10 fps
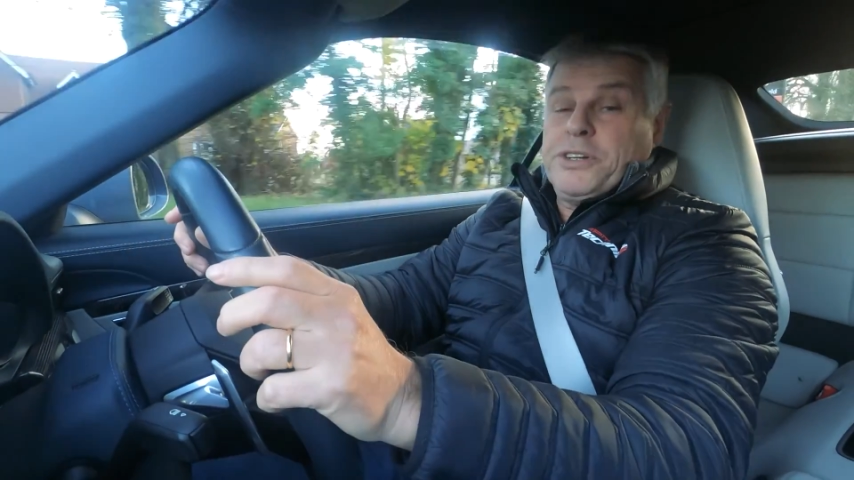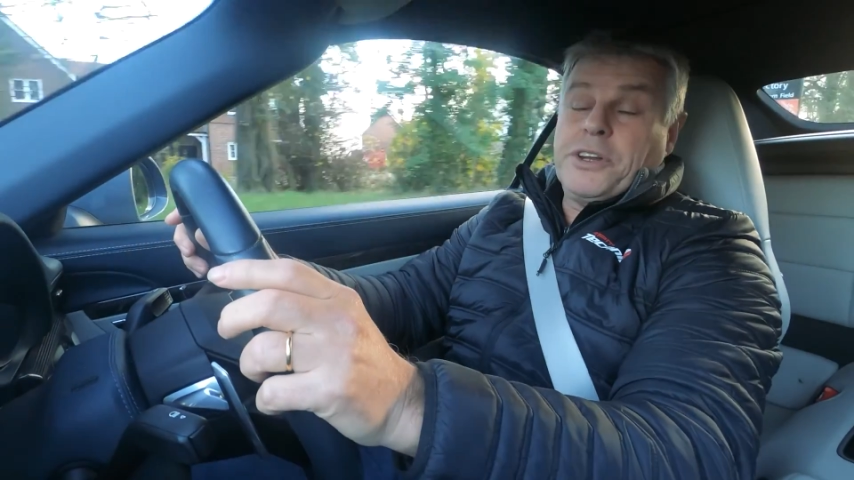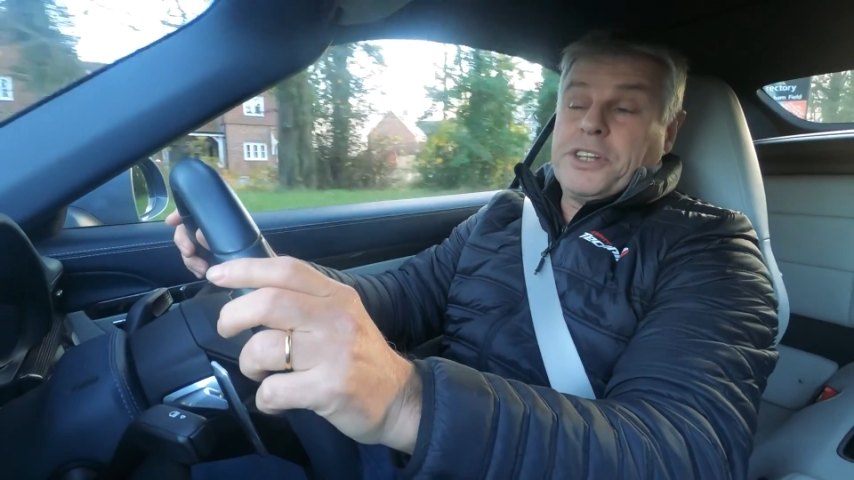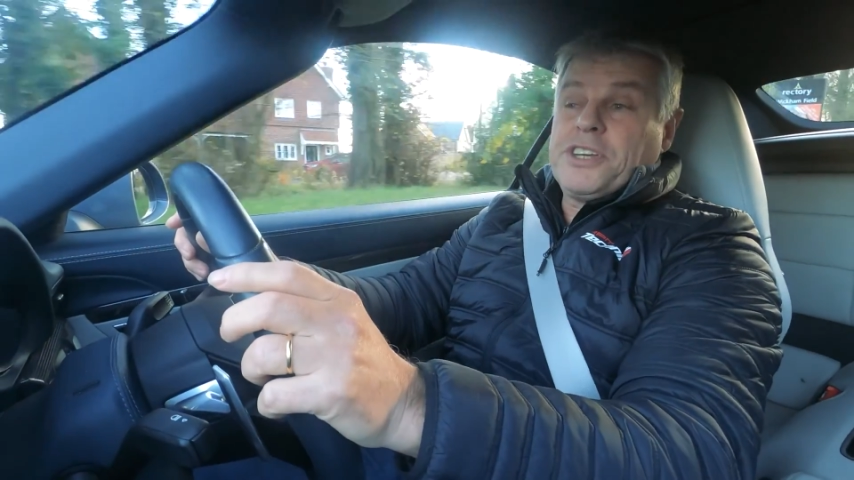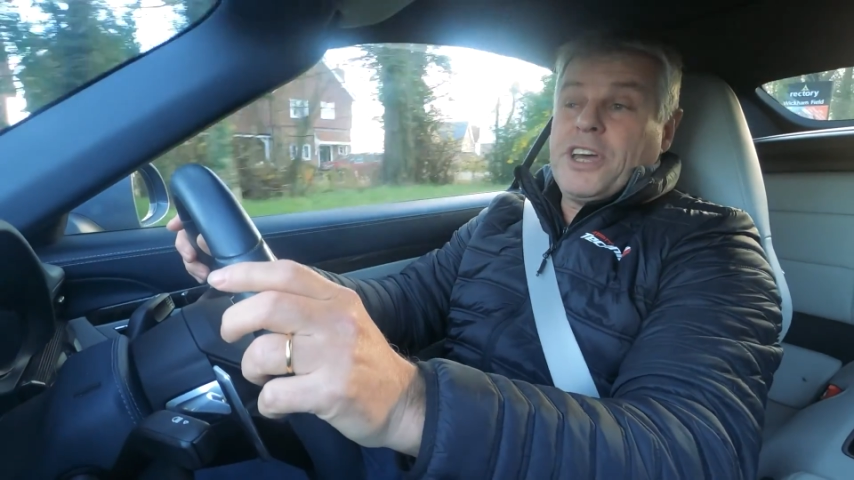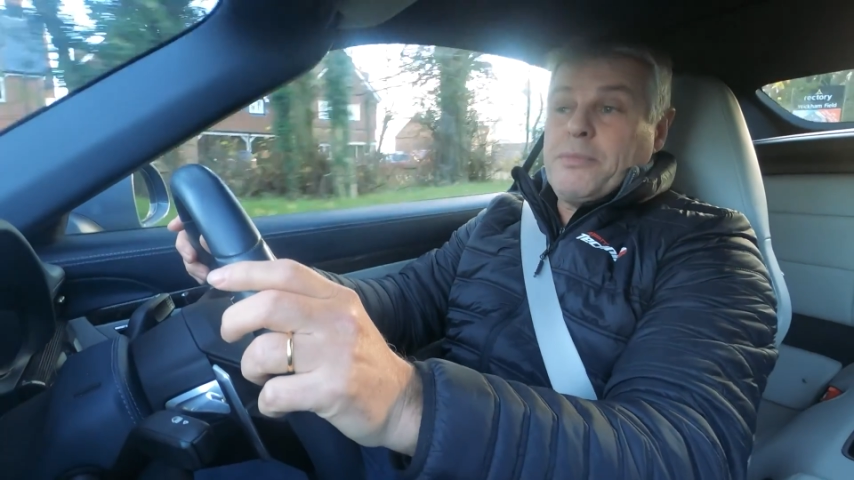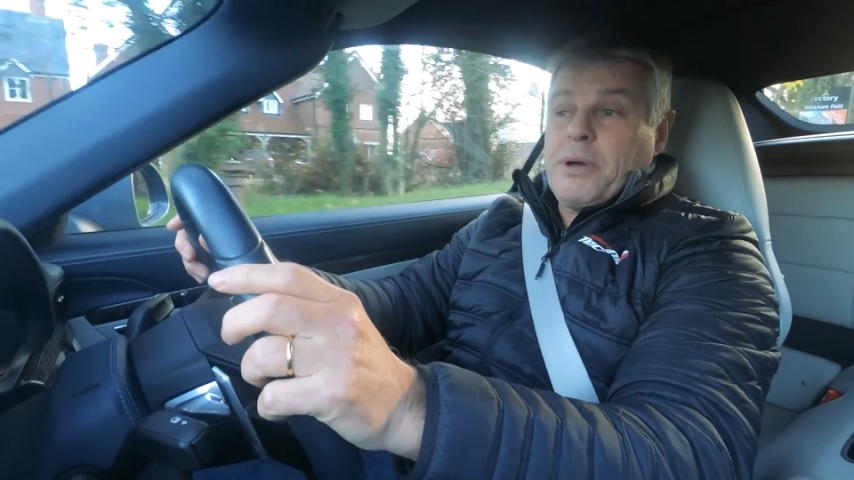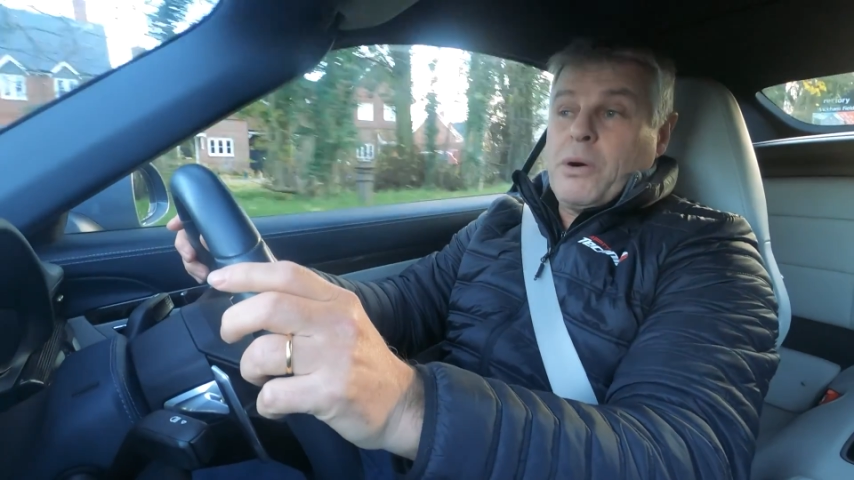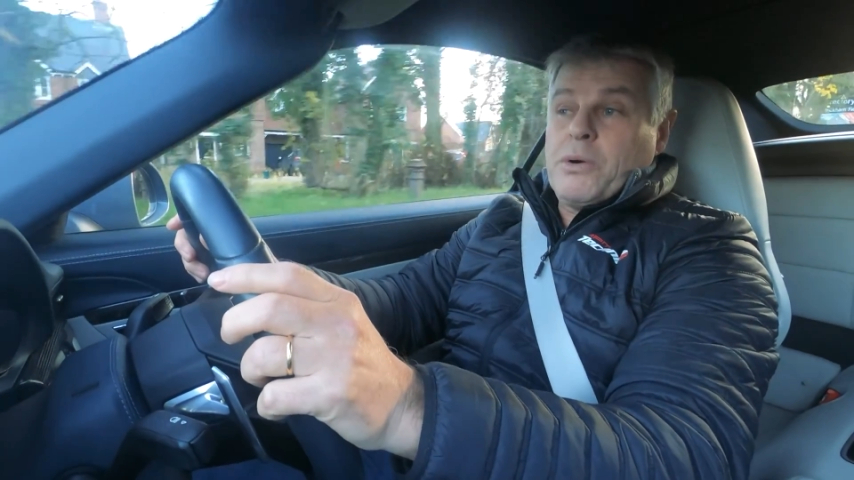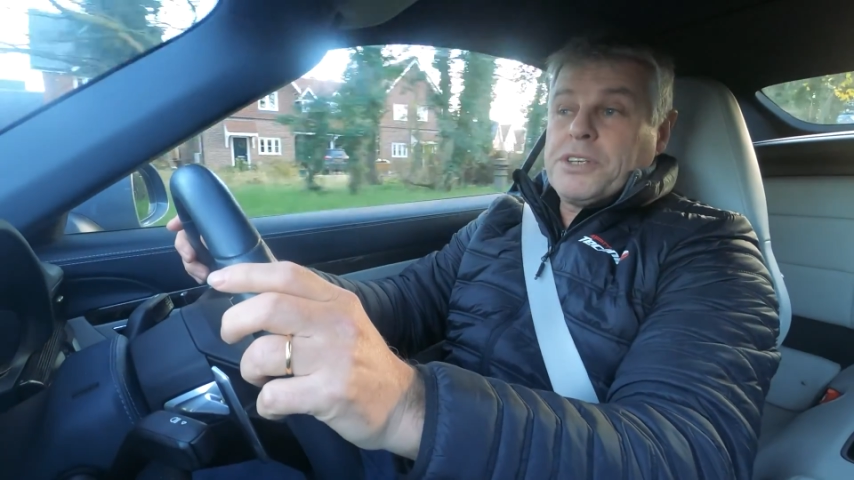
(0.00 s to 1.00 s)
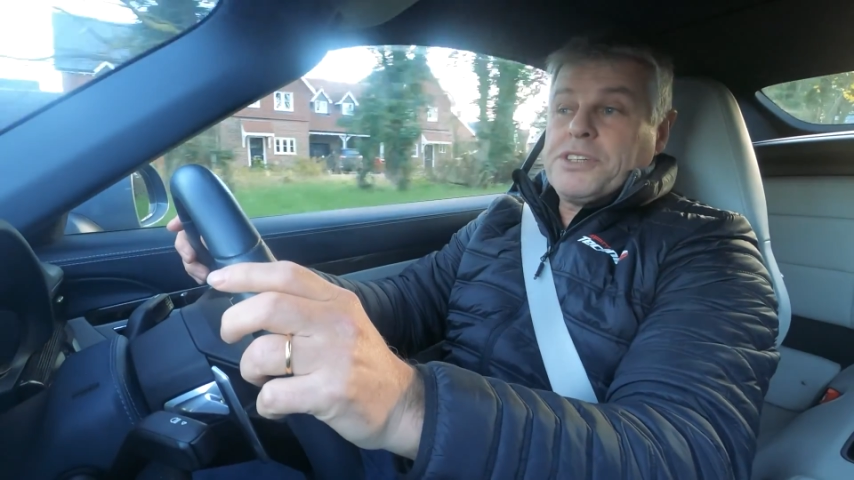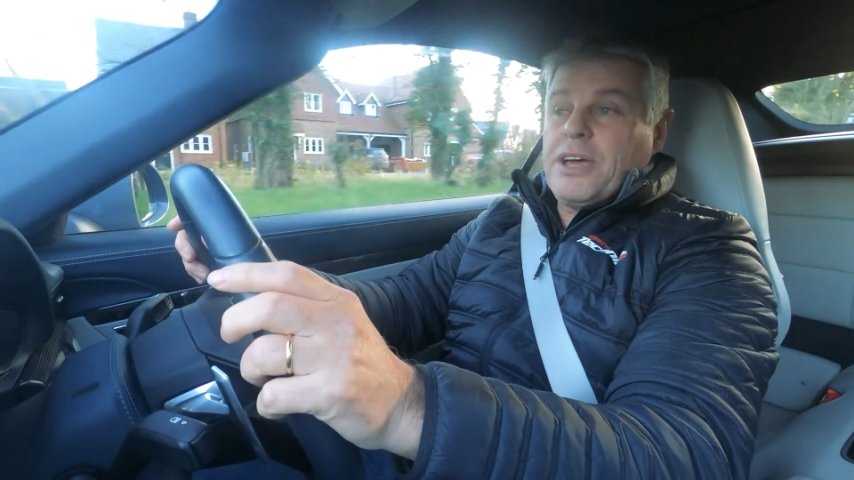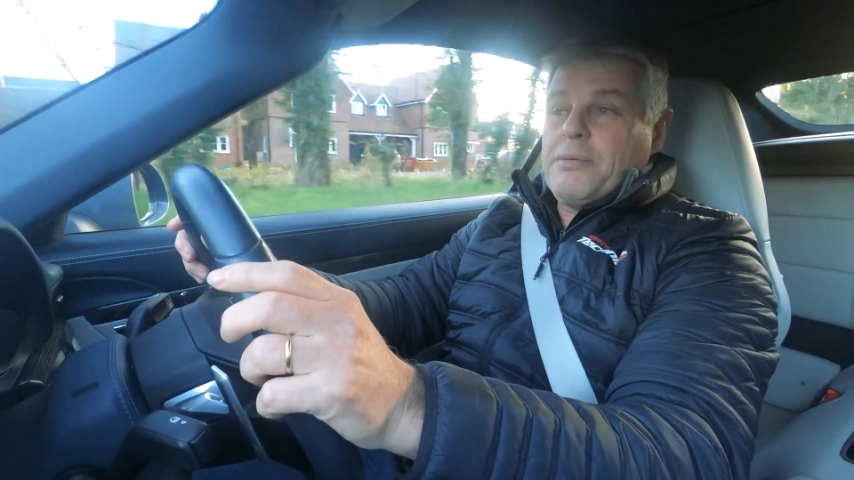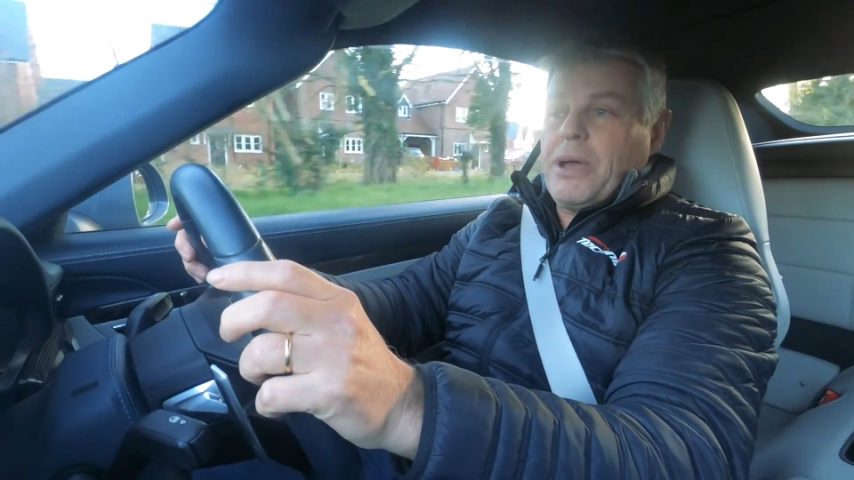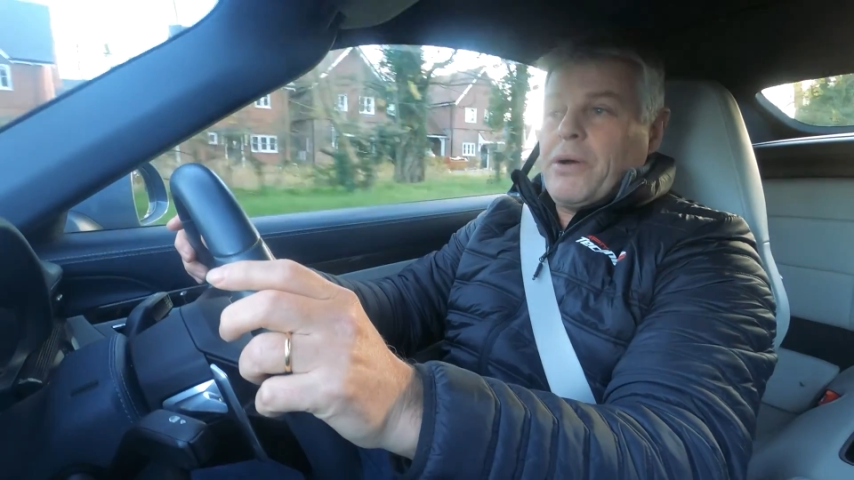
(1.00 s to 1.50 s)
on a Turbo or a
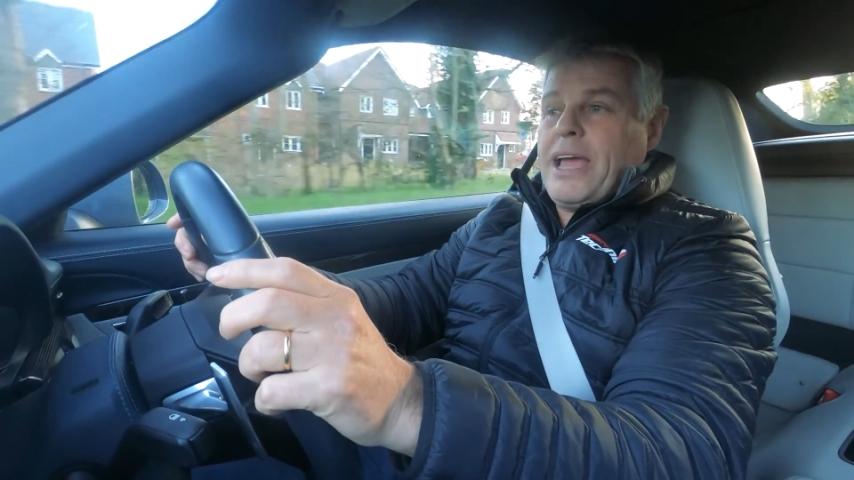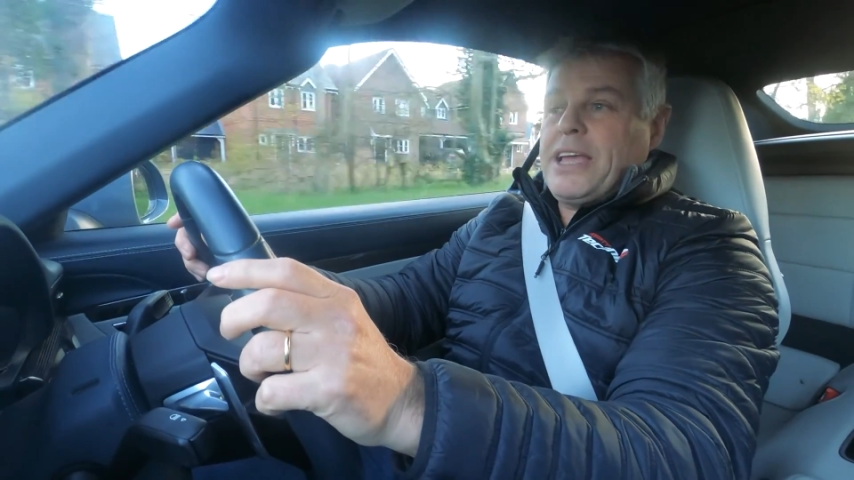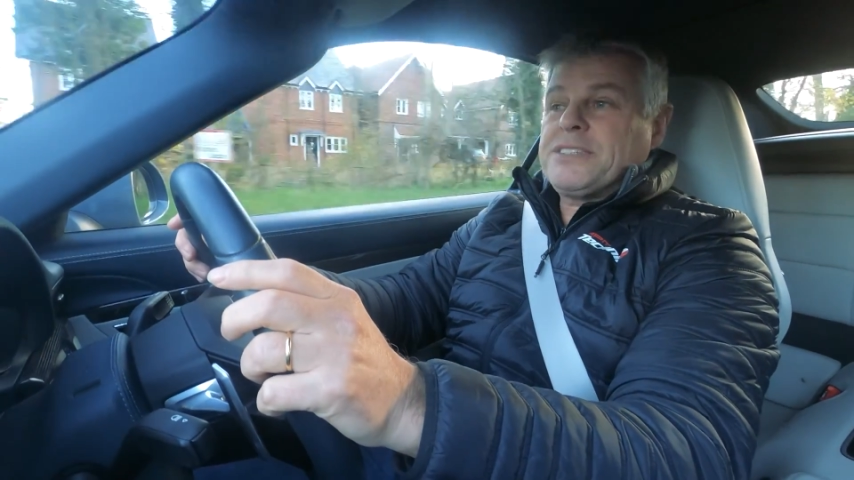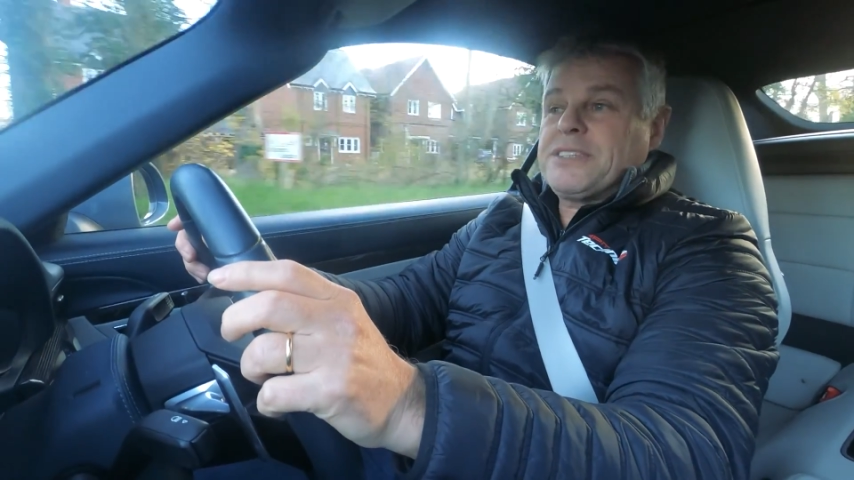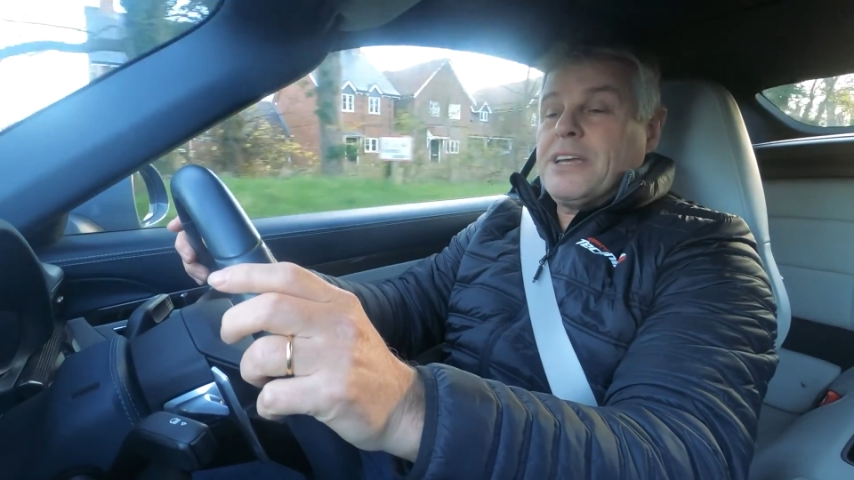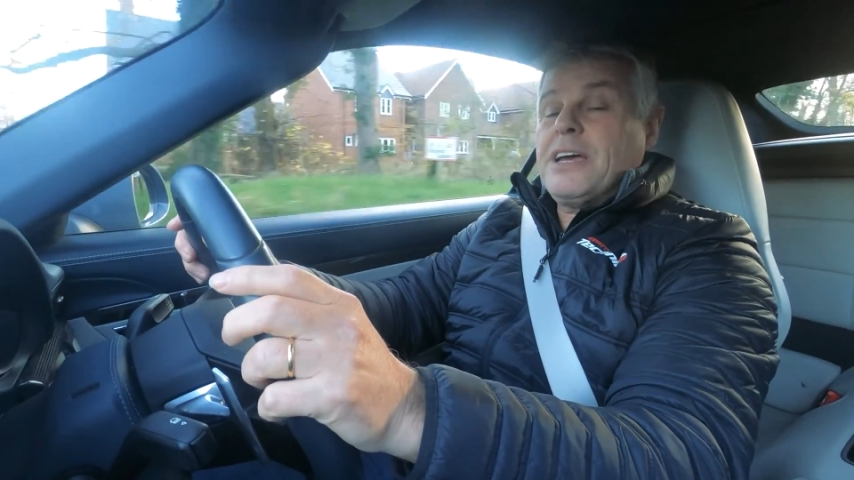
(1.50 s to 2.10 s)
Turbo S,